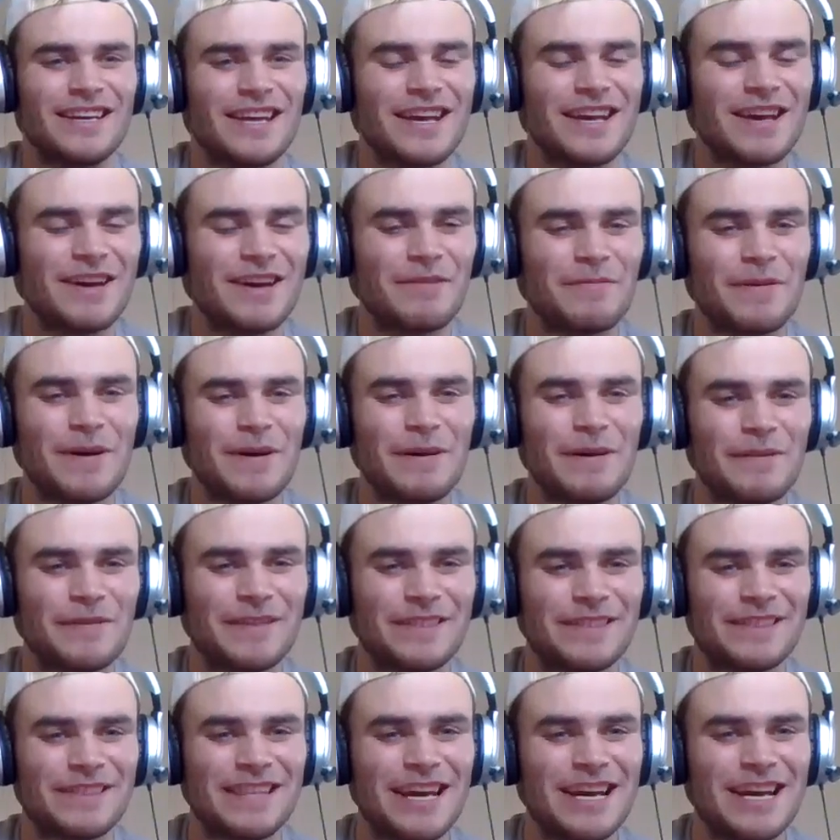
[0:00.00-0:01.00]
Yeah,
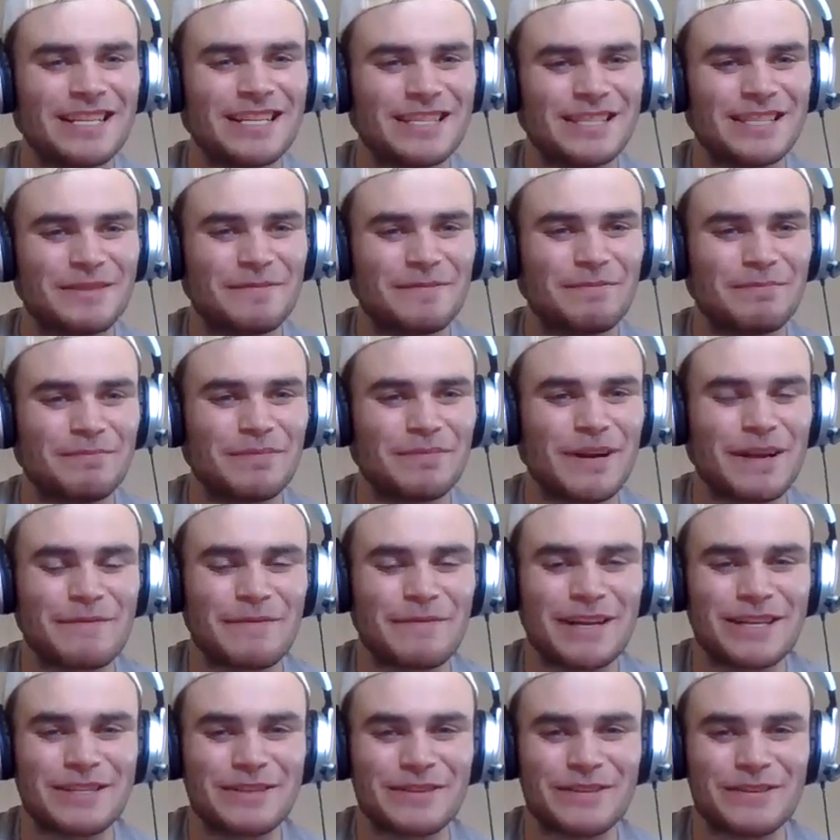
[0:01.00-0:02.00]
well, that's pretty
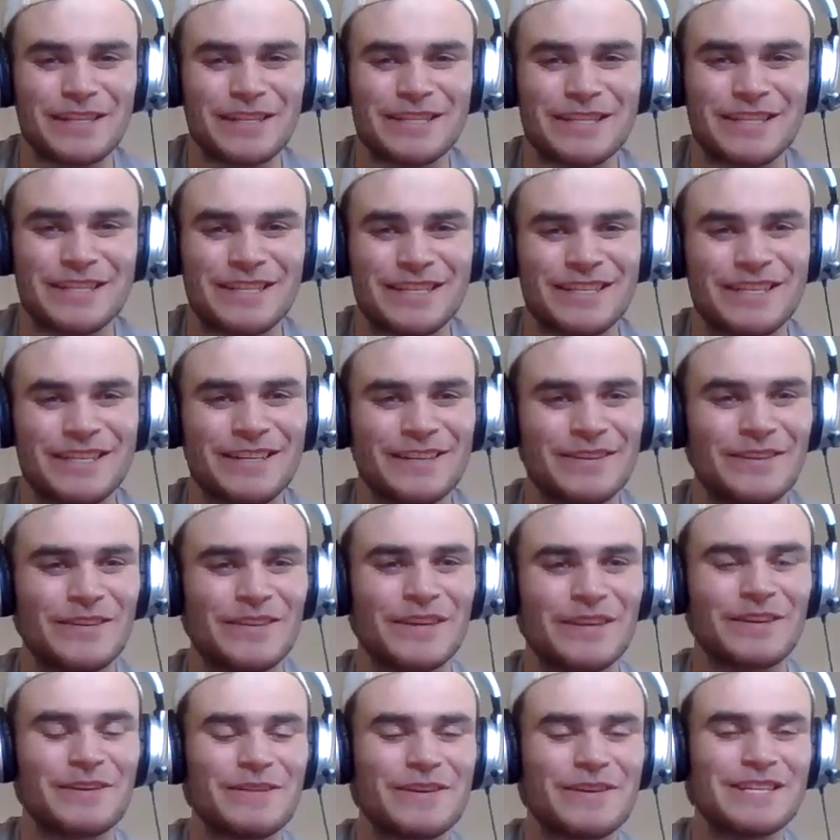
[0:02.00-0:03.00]
much all
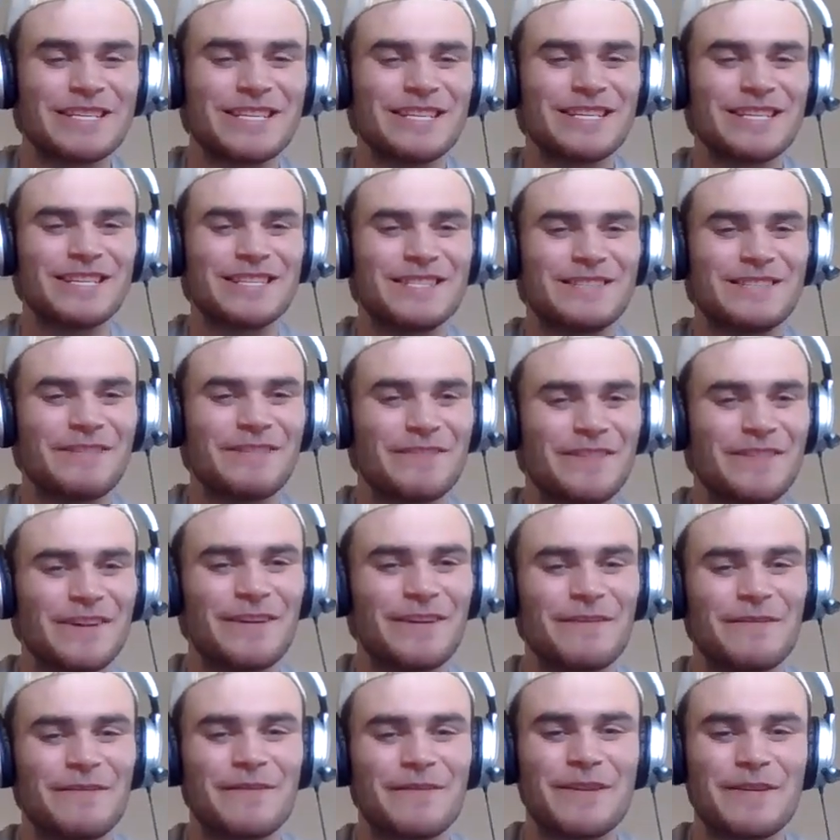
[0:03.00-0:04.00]
the questions I've
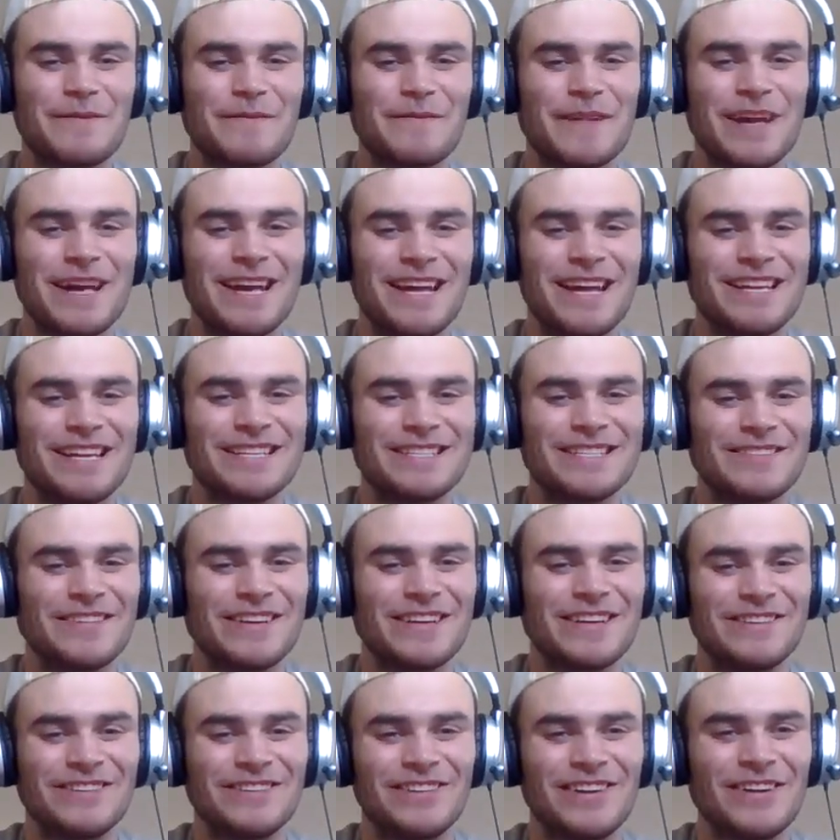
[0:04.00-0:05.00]
got for you, man. It's
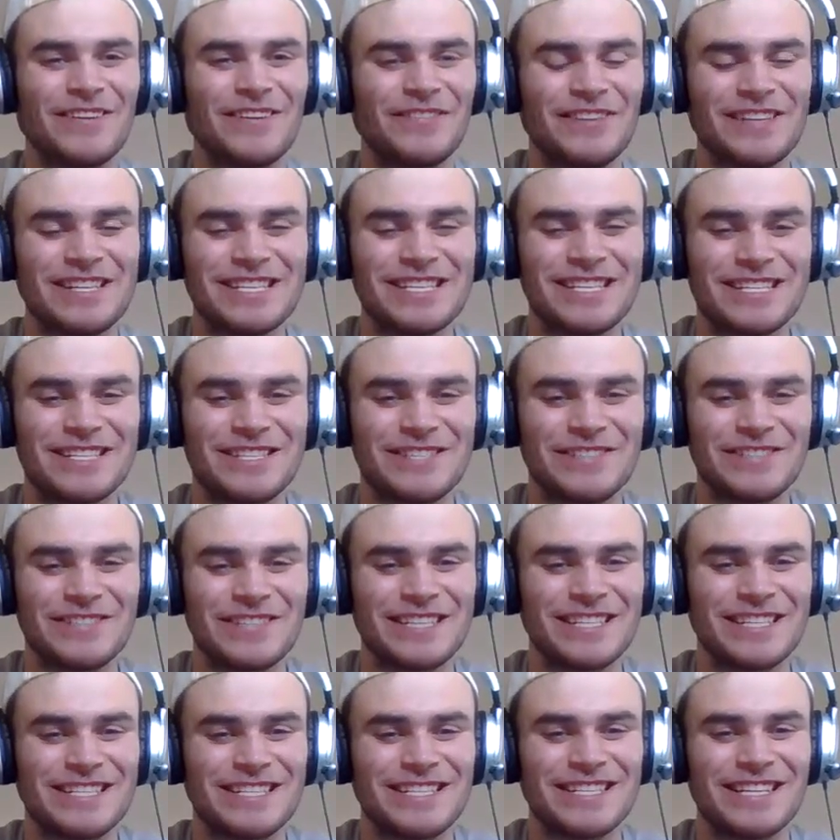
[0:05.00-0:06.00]
been a real pleasure
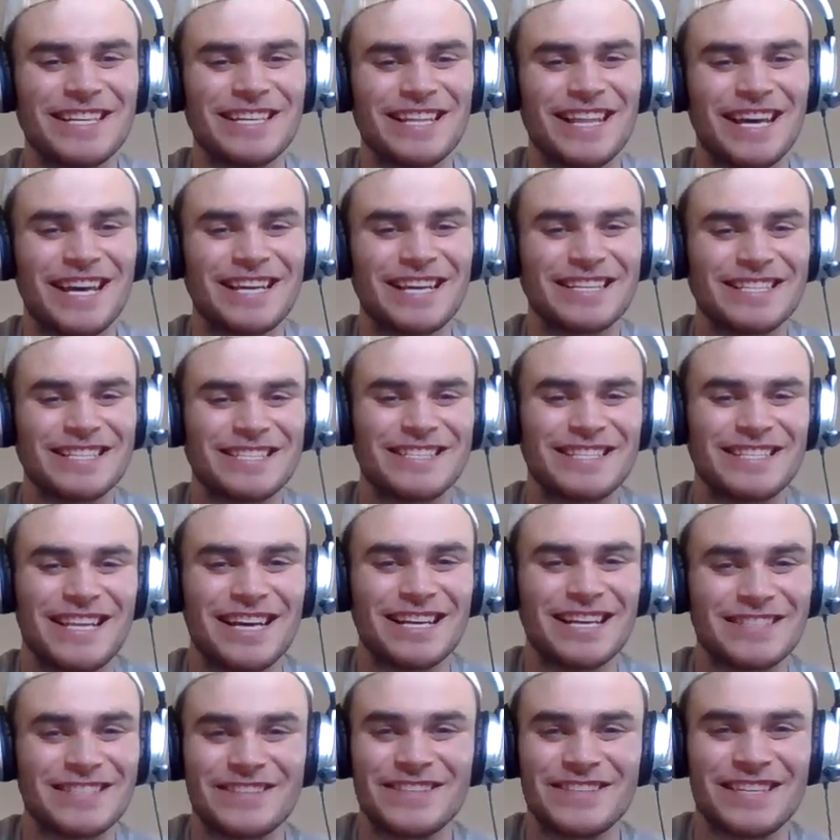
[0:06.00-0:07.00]
talking to you. Thanks
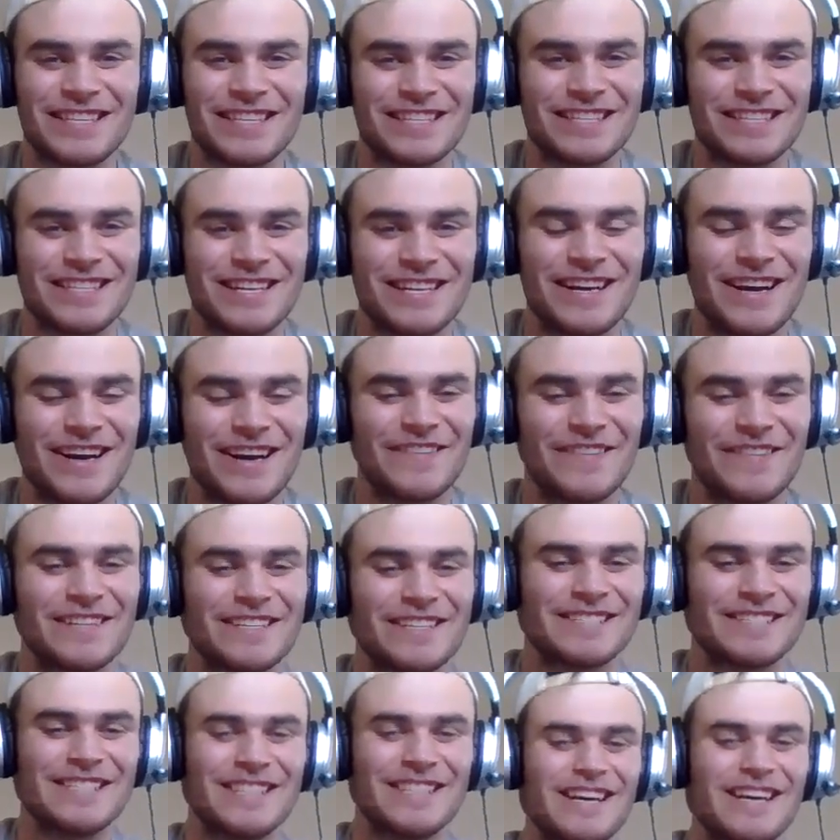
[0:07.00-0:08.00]
for the time.
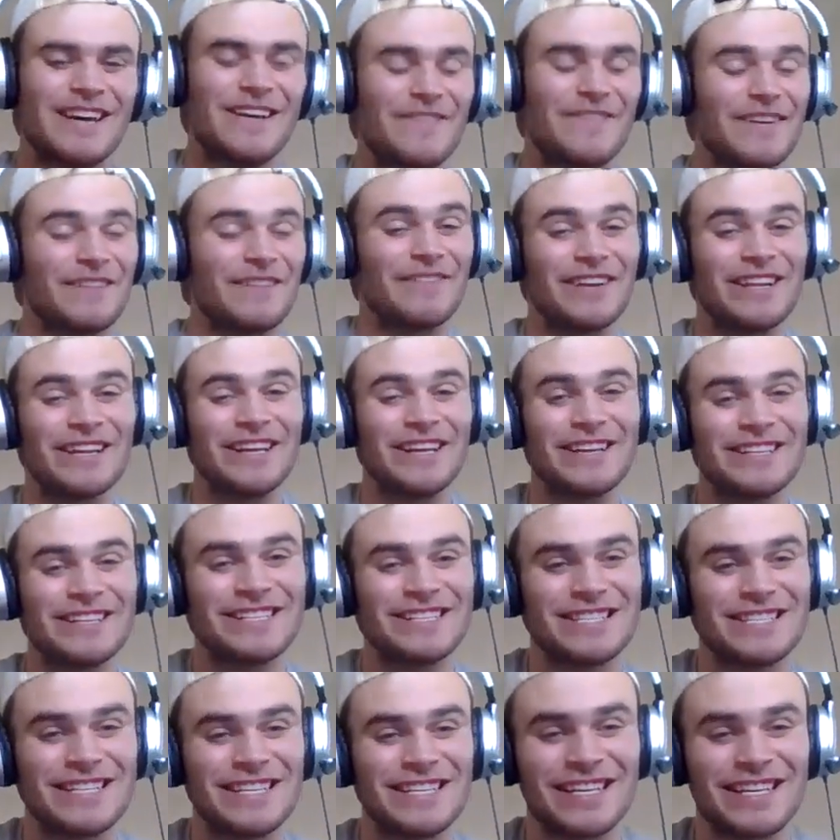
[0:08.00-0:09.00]
It's been really
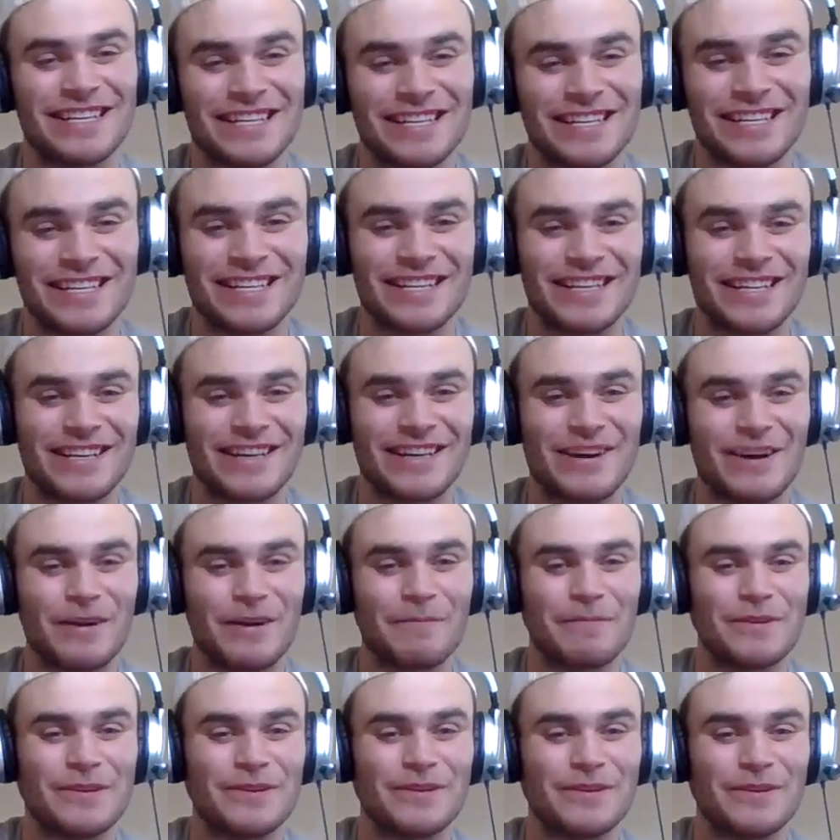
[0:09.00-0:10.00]
interesting, and I
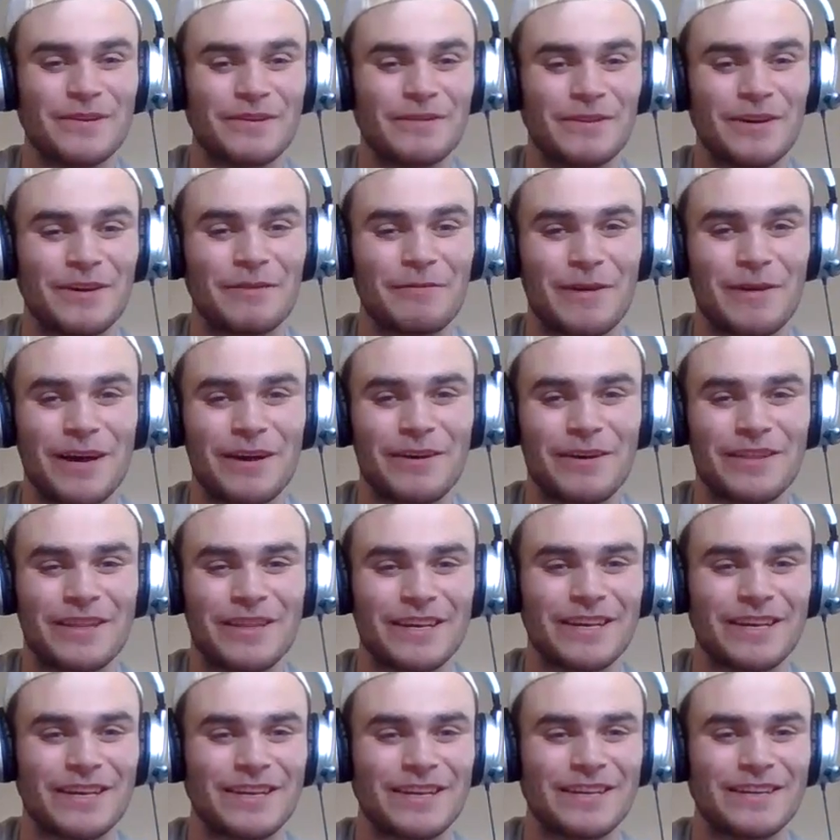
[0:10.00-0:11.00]
hope you do real well at
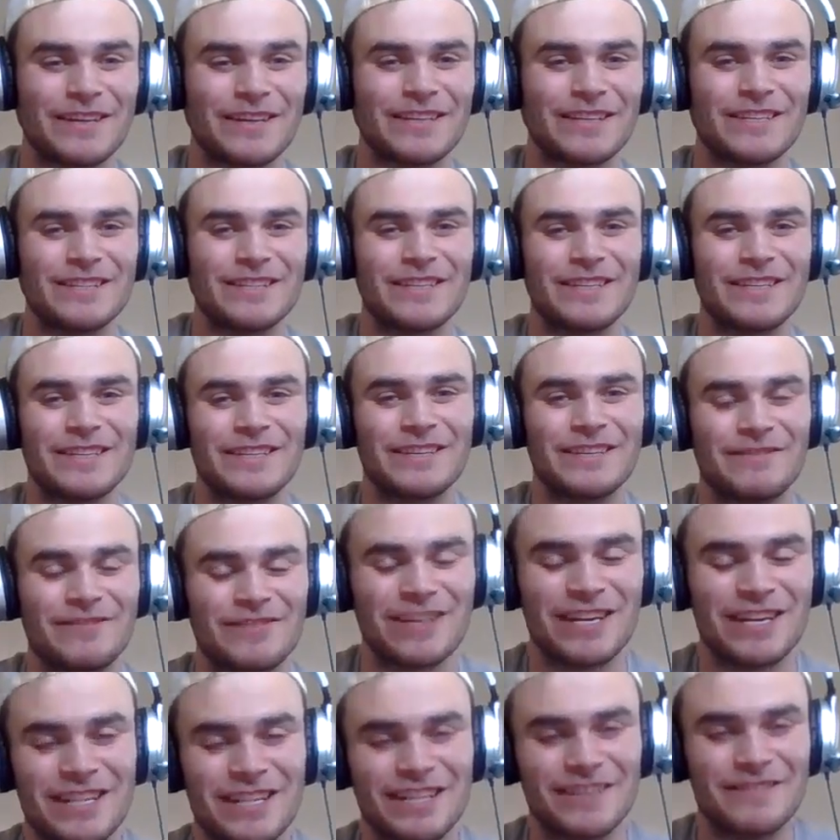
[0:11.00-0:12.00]
the
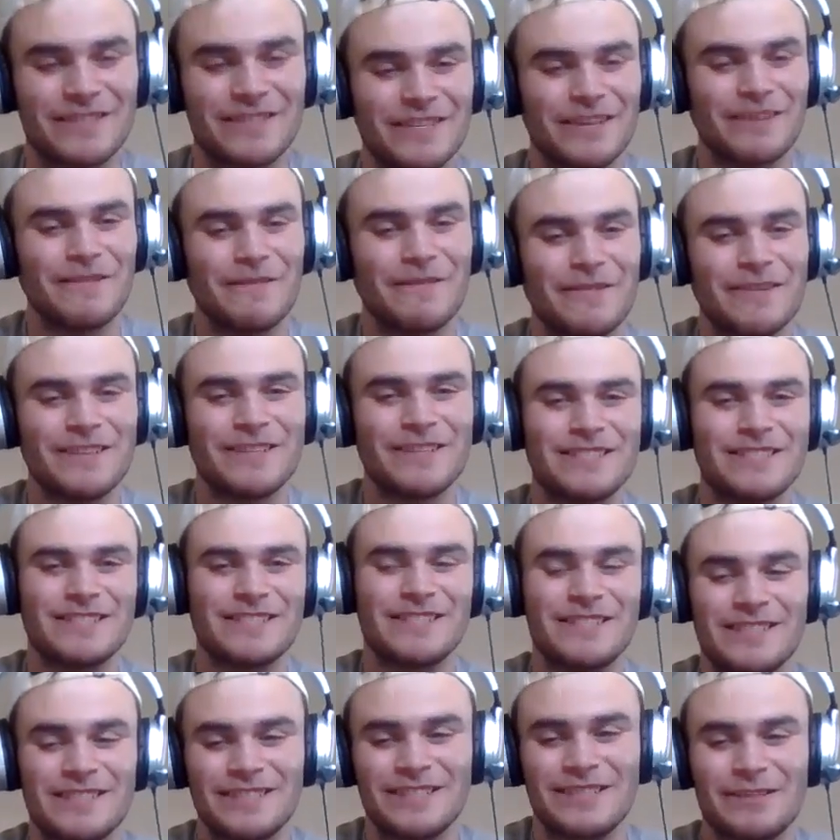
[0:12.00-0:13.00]
Redcliffe Dolphins
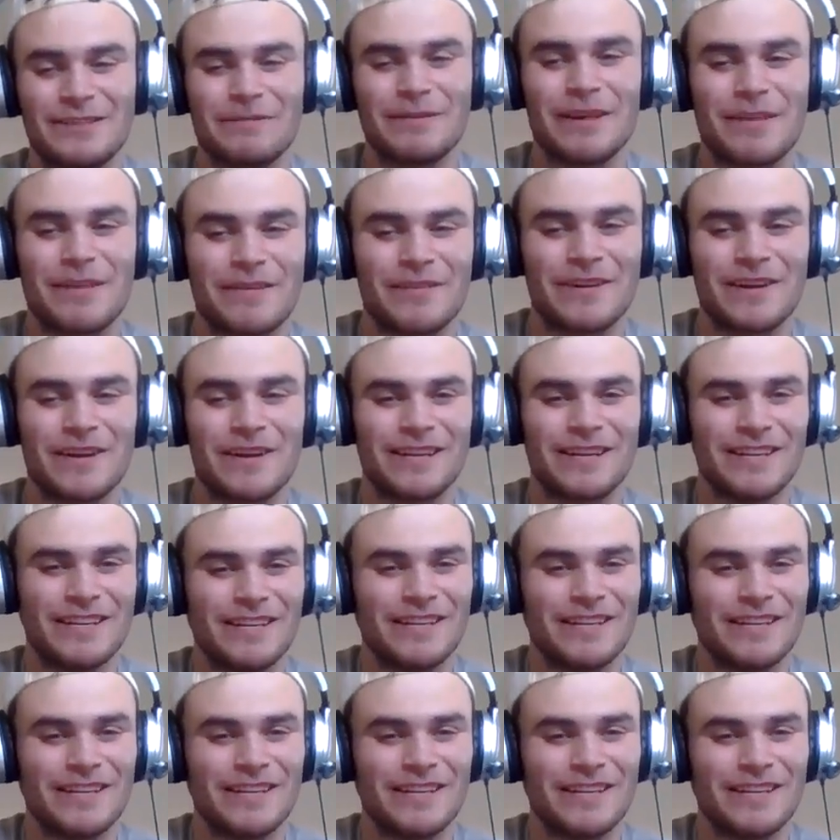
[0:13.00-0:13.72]
23.